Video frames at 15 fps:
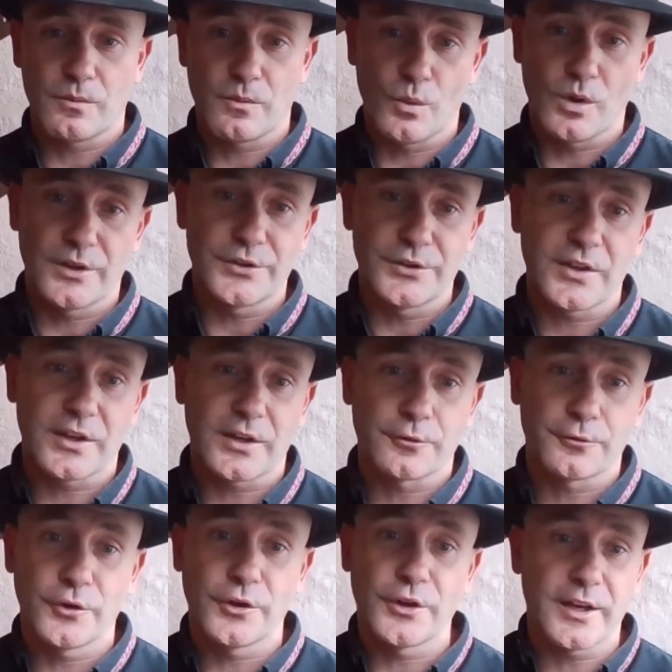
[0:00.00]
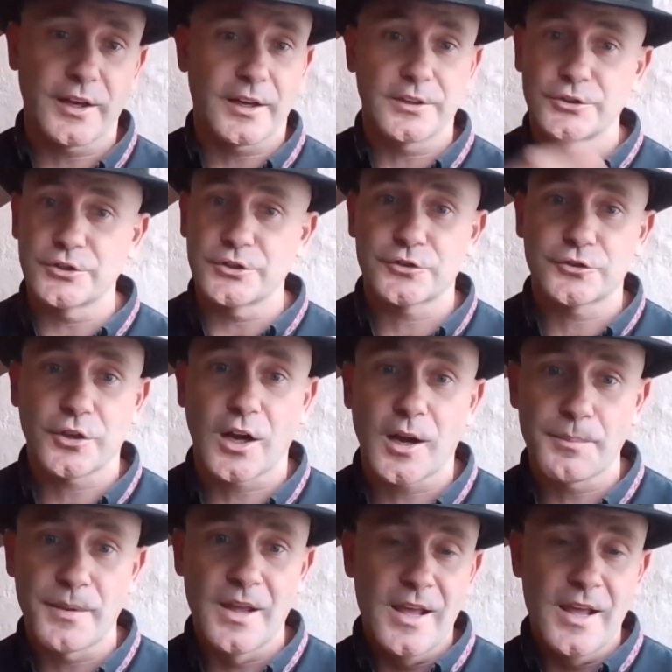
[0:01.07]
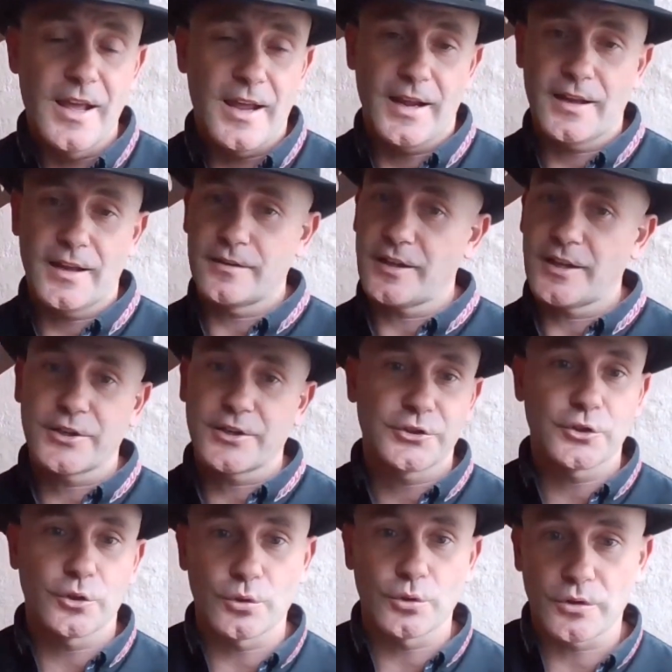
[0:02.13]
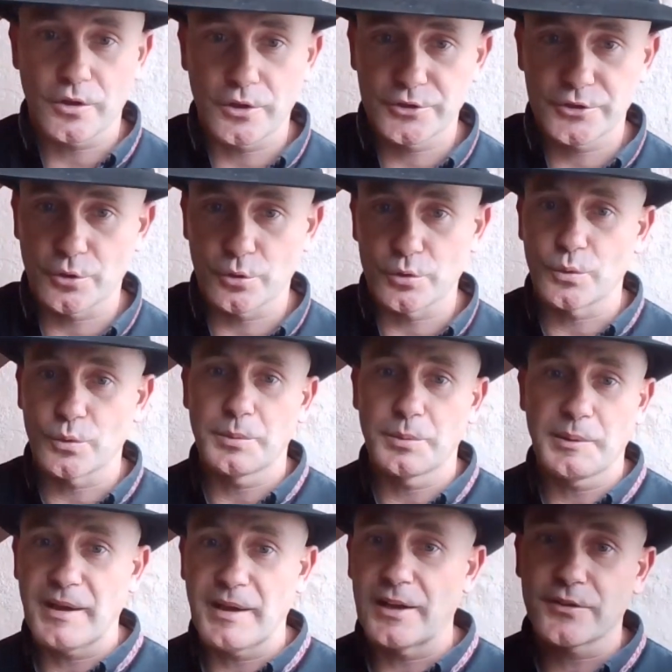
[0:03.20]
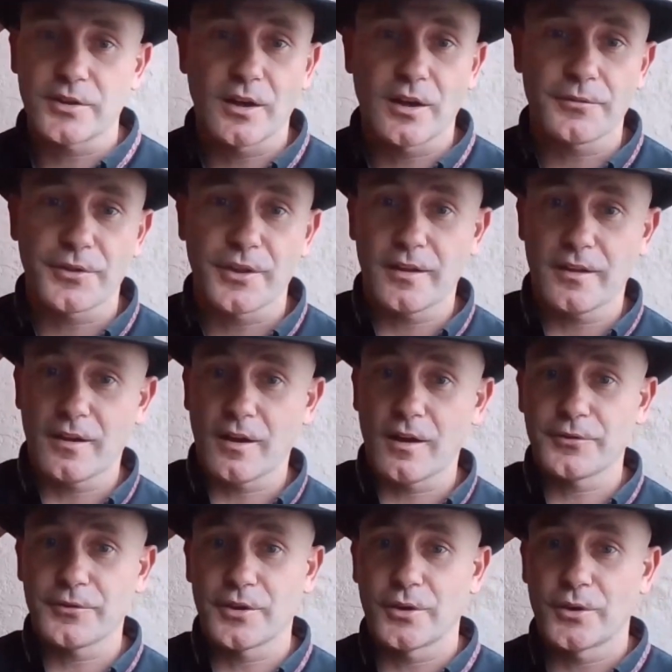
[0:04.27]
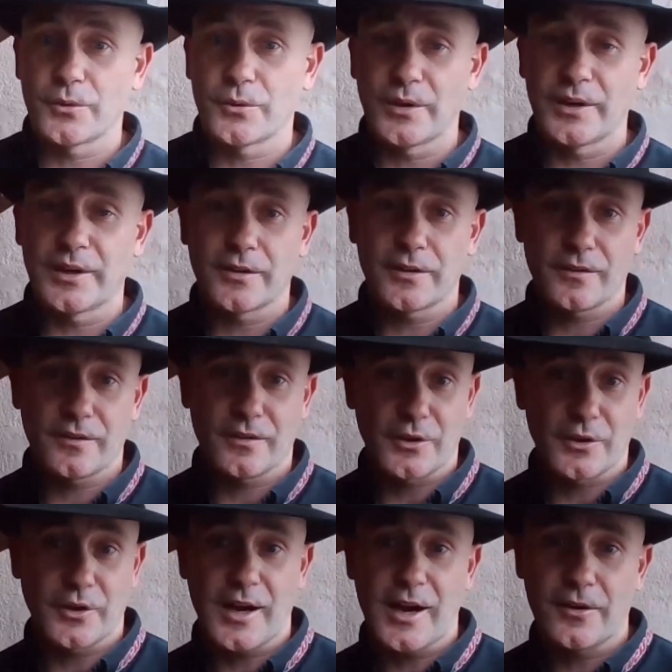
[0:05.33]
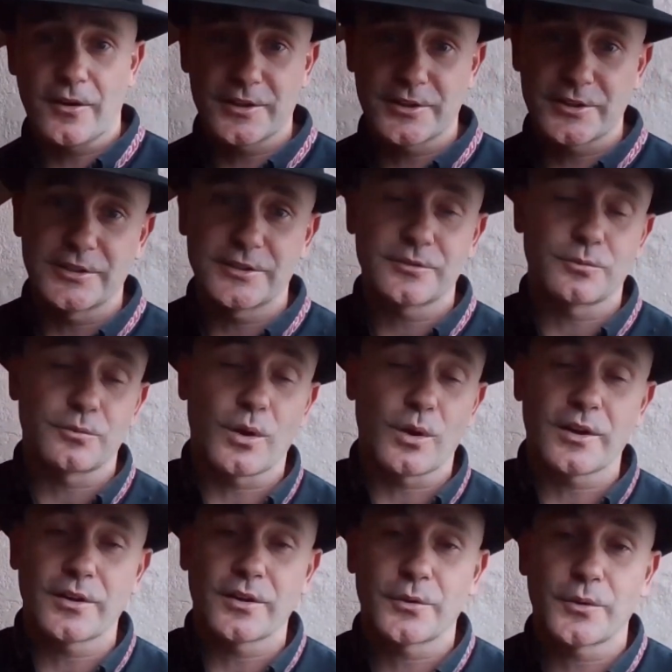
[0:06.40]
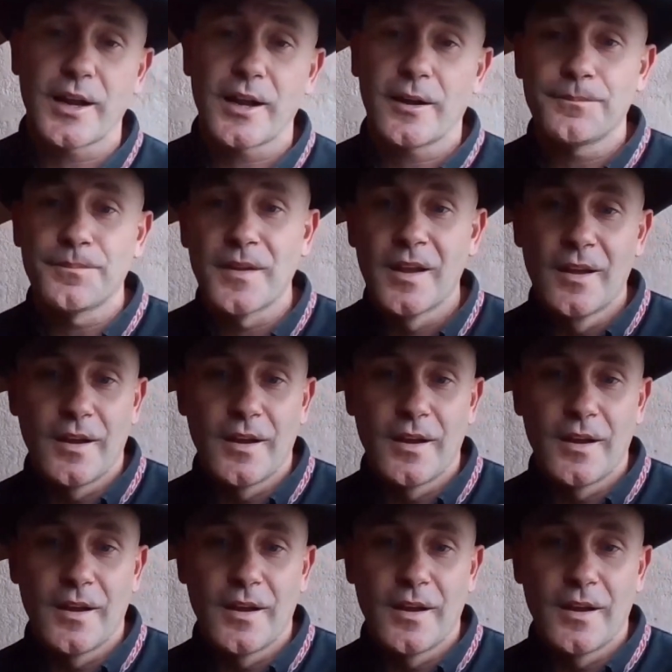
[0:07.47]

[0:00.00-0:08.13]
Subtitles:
One you stick your foot in and you just drop, and like her shoulder will be bouncing off the arena, the ground as she's running around.